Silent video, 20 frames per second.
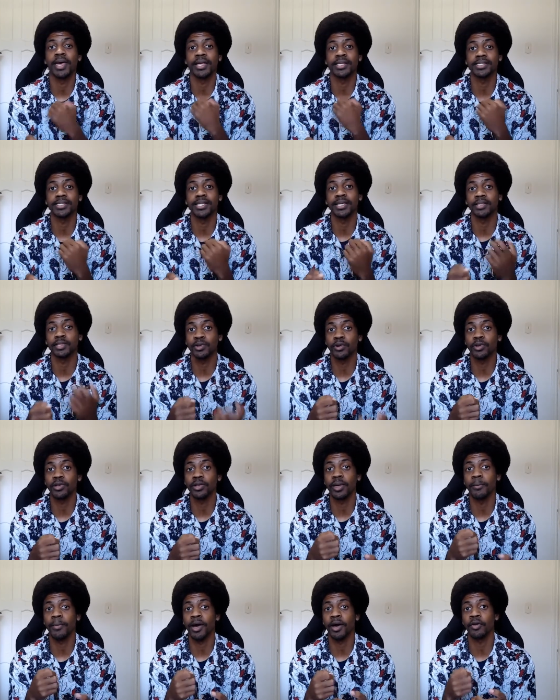as they learn
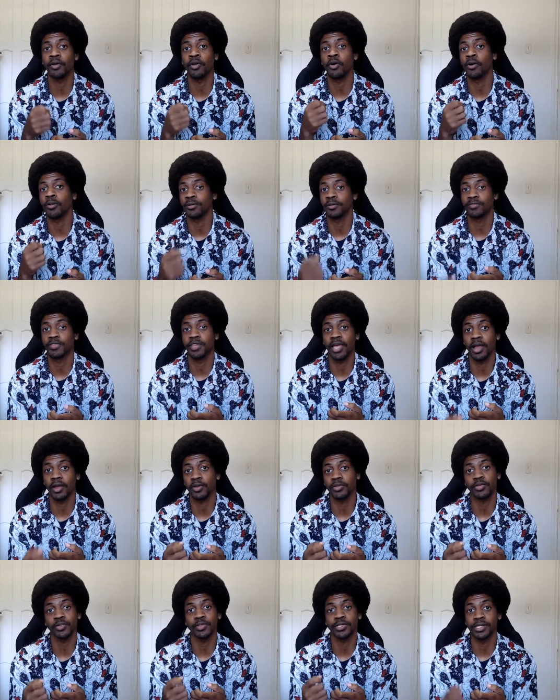about all of the
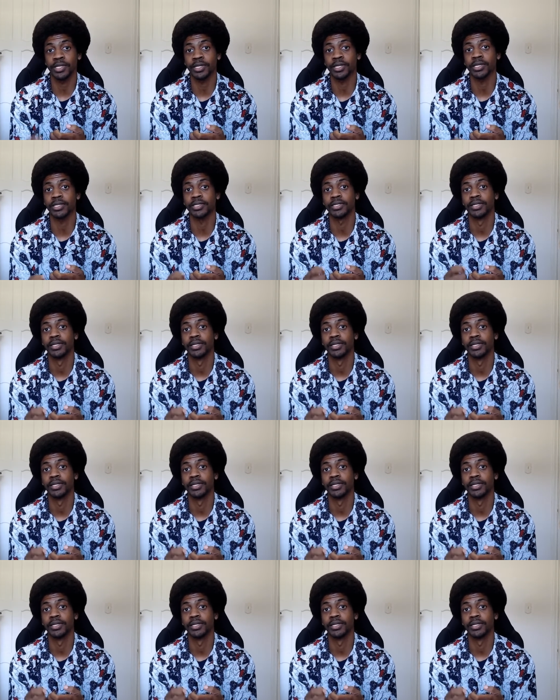characters in it.